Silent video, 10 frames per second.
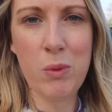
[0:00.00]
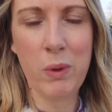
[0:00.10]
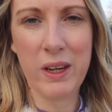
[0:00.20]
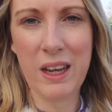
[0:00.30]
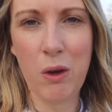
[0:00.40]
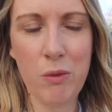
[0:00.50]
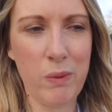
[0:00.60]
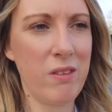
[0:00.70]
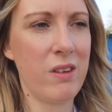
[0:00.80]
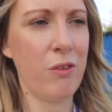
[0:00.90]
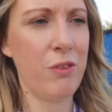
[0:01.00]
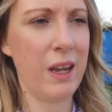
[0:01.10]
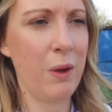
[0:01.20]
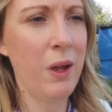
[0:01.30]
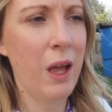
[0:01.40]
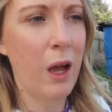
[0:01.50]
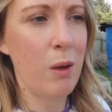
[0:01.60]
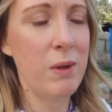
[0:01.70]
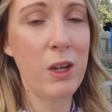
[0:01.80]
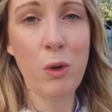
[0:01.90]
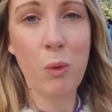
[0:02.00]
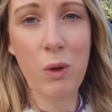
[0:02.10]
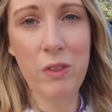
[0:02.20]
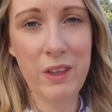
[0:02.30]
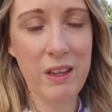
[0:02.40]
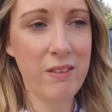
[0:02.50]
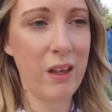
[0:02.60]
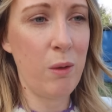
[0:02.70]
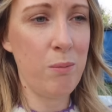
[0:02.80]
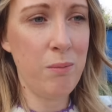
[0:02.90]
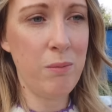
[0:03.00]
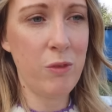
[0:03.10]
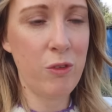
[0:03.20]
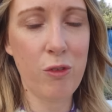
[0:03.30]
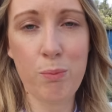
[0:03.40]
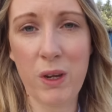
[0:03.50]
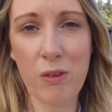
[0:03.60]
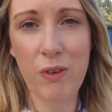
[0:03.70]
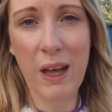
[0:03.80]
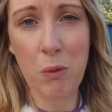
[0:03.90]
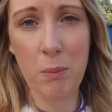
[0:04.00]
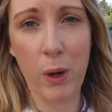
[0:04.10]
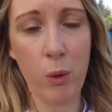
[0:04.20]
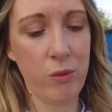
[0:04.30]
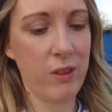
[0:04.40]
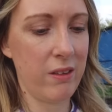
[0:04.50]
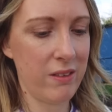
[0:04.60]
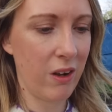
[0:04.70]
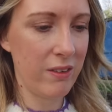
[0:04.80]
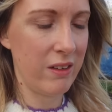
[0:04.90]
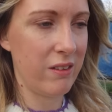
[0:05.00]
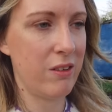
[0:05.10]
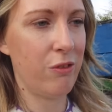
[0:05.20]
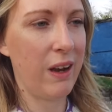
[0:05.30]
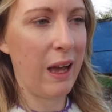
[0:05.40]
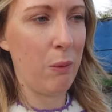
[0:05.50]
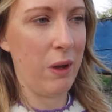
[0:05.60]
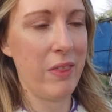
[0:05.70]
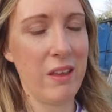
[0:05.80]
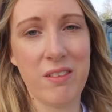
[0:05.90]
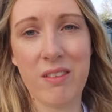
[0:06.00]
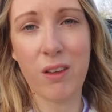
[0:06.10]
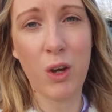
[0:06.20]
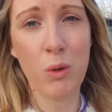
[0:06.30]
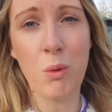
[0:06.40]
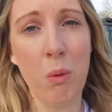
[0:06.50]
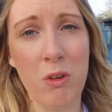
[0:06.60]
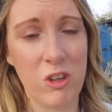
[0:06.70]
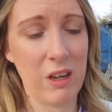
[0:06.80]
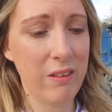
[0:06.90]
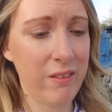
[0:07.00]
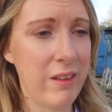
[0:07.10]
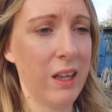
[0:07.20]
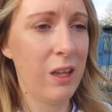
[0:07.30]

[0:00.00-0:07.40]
me want to get on with stuff now. Look at all of these spring flower bulbs that are starting to flower. They're so gorgeous.